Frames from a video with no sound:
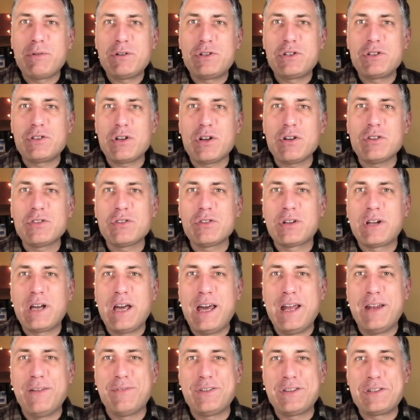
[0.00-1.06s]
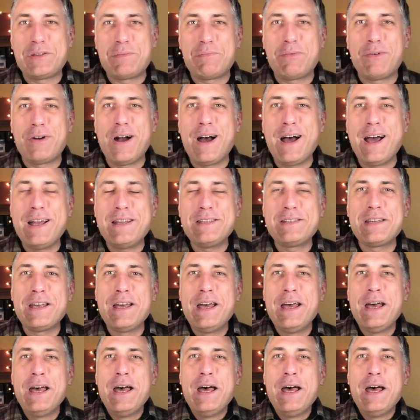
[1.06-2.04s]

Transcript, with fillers: which is also kind of a surprise.